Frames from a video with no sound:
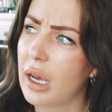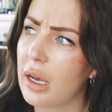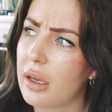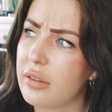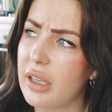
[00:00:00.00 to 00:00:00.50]

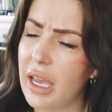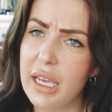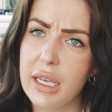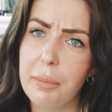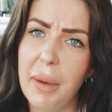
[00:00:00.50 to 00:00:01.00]
uh,
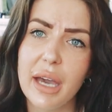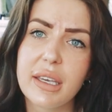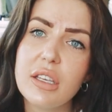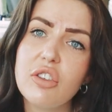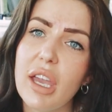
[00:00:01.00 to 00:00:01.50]
day
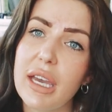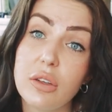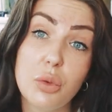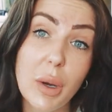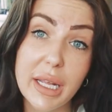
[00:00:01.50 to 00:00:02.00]
package and
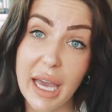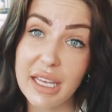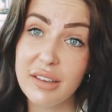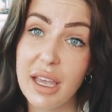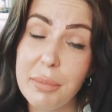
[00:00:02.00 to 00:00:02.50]
a
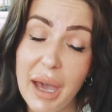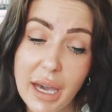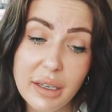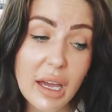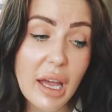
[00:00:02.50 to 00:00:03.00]
28 day
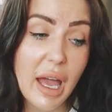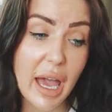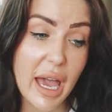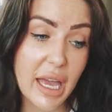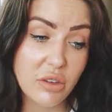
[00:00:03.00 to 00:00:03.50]
pack.
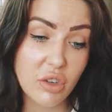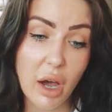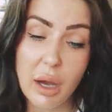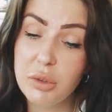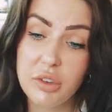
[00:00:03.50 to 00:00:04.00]
And
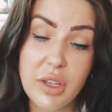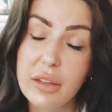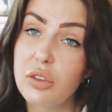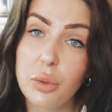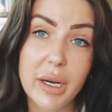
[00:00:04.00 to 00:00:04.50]
I would just
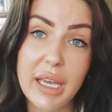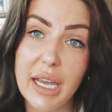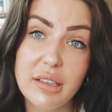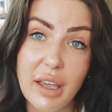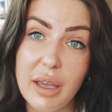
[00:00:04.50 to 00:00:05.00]
get the
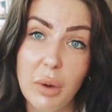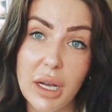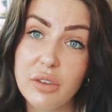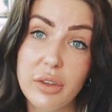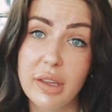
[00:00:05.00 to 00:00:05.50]
28 day
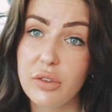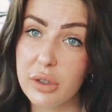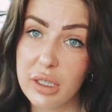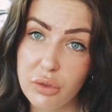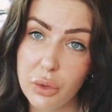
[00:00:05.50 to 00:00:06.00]
one. So that's
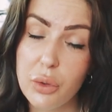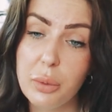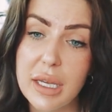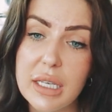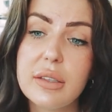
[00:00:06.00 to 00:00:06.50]
only two
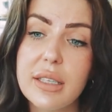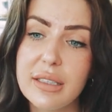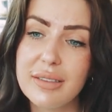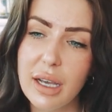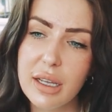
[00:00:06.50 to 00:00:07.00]
weeks.
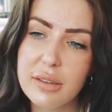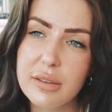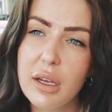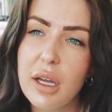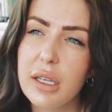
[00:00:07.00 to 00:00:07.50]
It
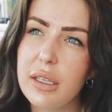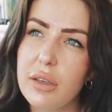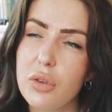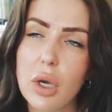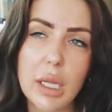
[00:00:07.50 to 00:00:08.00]
does
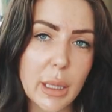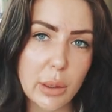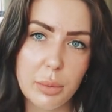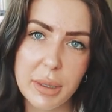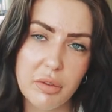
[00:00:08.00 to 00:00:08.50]
give you a
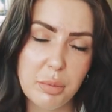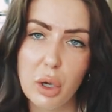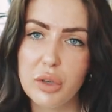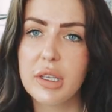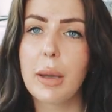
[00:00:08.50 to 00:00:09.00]
little bit of
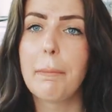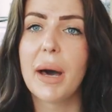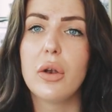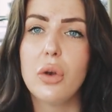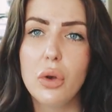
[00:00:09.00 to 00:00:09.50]
bloating,
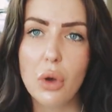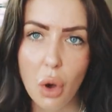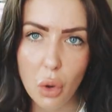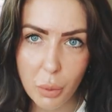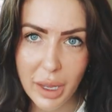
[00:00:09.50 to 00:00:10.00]
but
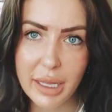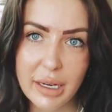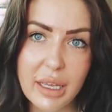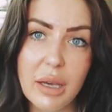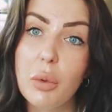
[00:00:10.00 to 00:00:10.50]
nowhere
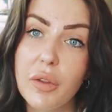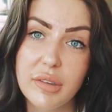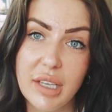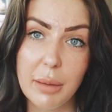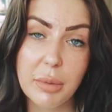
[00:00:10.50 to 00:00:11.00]
near what the
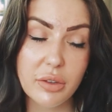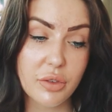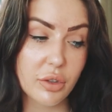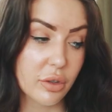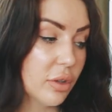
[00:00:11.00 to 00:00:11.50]
tablets
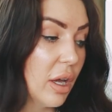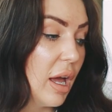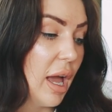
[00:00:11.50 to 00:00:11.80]
do.